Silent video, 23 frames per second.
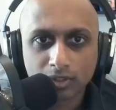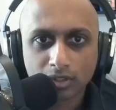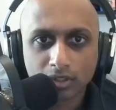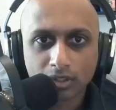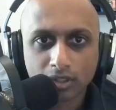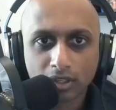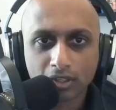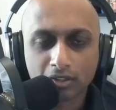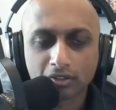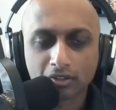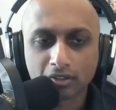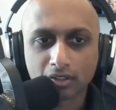
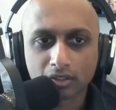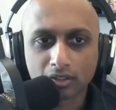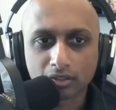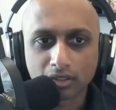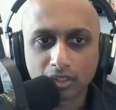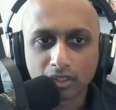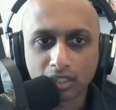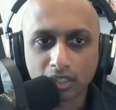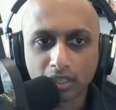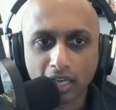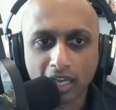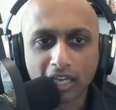I see,
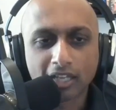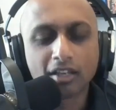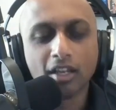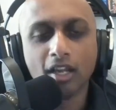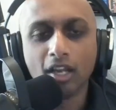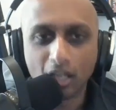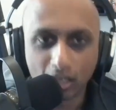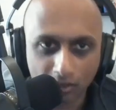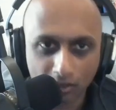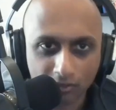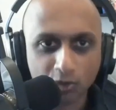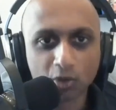yeah. And
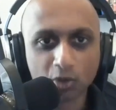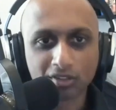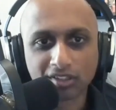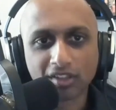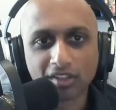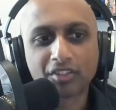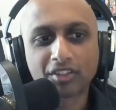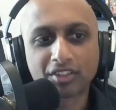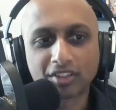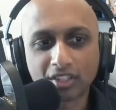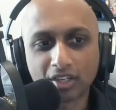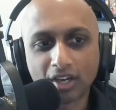of course, I
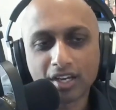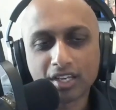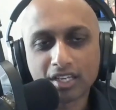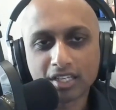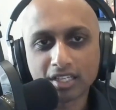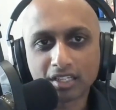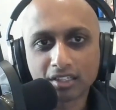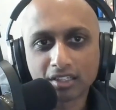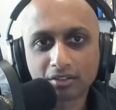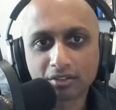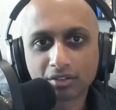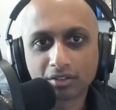think the idea
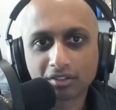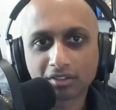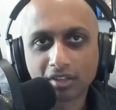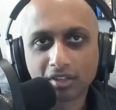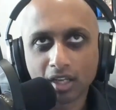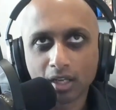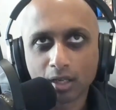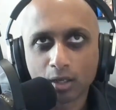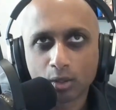here is